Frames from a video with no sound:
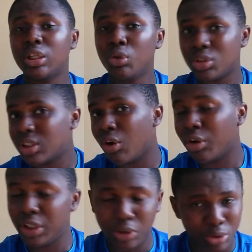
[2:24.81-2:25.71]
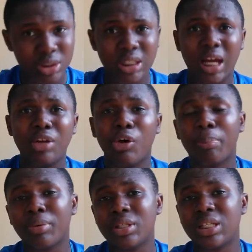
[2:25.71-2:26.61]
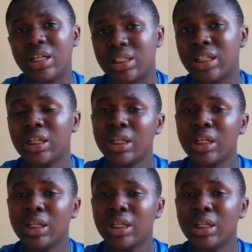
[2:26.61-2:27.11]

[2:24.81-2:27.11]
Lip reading: Note or the Note lineup present,